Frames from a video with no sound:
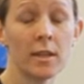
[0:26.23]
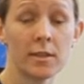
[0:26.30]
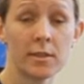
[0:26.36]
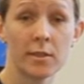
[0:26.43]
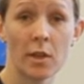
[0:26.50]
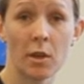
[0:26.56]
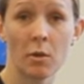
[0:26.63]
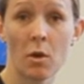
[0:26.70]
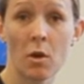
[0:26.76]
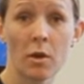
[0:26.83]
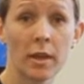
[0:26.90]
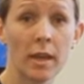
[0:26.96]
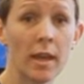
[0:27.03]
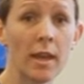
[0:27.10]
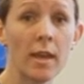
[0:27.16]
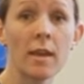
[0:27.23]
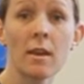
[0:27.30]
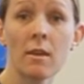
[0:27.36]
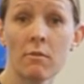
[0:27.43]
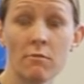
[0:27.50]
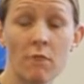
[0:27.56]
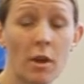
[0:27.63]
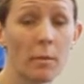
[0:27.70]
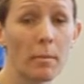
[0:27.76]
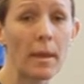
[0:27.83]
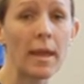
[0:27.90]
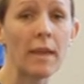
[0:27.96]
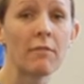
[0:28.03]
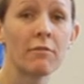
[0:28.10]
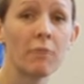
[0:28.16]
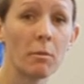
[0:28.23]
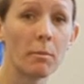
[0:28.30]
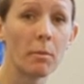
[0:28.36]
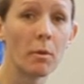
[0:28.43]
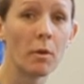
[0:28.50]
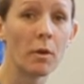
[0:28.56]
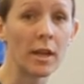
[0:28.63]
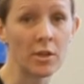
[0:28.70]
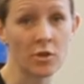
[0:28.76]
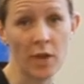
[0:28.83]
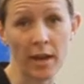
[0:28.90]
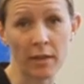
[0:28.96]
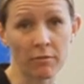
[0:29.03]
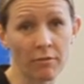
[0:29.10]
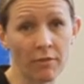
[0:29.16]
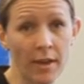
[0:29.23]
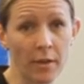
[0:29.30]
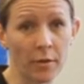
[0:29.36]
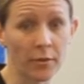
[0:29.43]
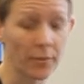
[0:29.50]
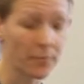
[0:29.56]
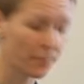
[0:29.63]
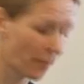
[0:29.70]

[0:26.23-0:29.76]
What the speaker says: so hockey, rugby, football and track and field.